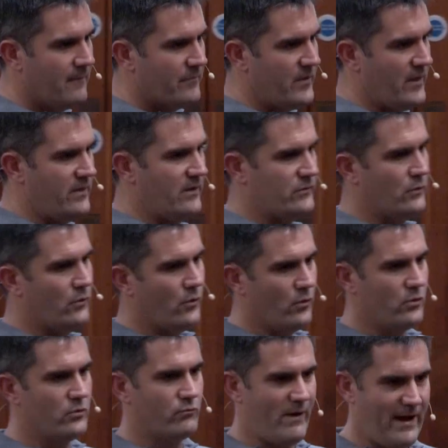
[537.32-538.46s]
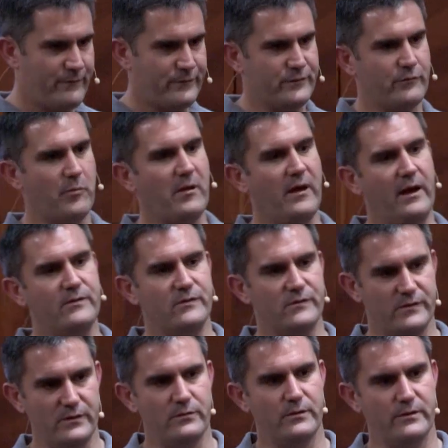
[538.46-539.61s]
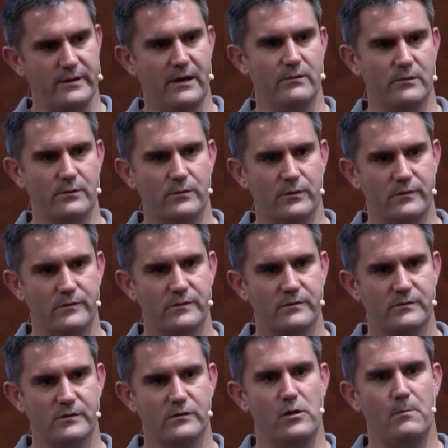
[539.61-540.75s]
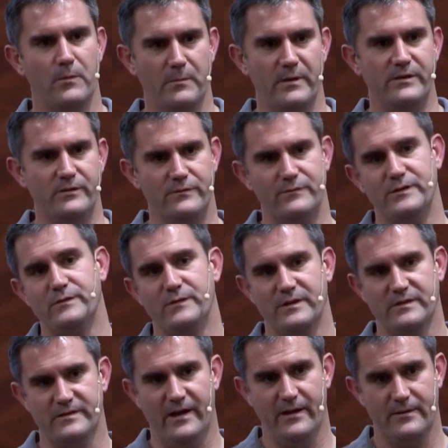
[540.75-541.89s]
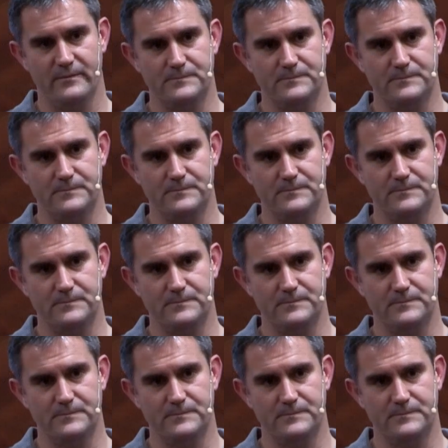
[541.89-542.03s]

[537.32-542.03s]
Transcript: then there's a whole raft of appliances that you can download to complement your vSphere stack.